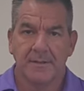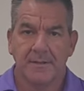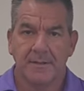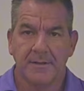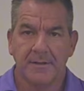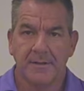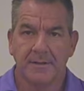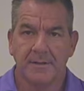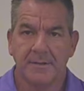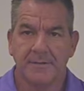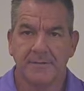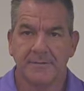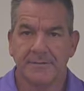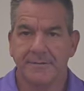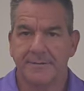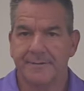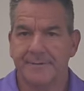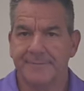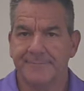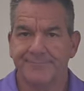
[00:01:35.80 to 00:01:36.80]
at,
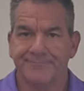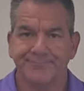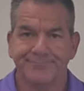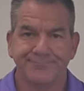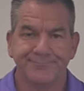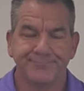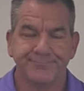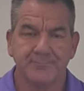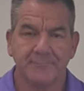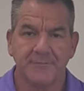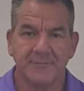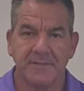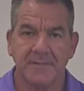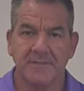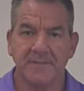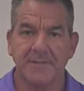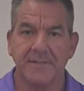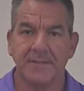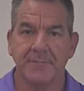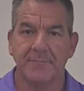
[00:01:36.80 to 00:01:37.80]
uh, say
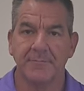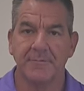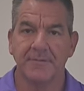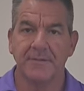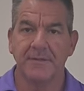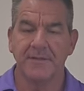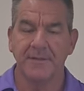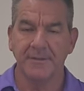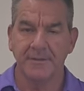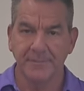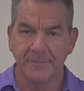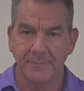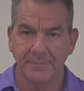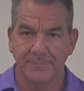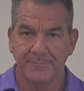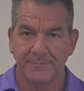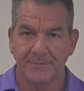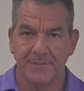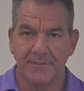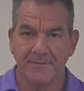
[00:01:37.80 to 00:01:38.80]
the DMV
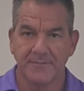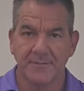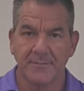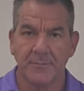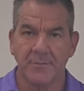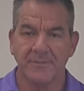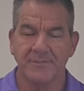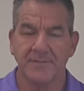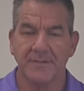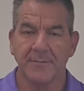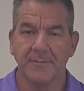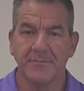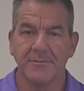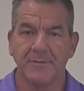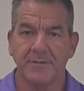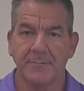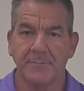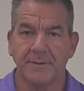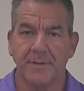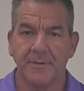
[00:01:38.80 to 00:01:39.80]
or getting a Subway sandwich,
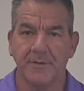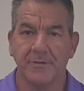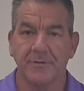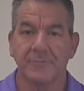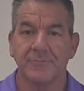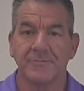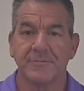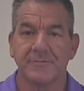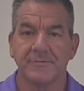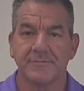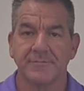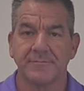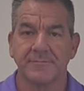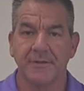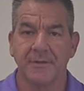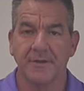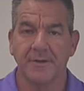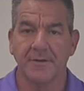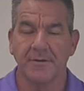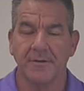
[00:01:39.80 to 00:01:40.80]
doesn't matter, you're just
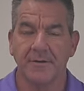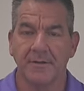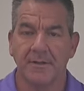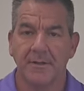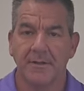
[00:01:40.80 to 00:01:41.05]
tired.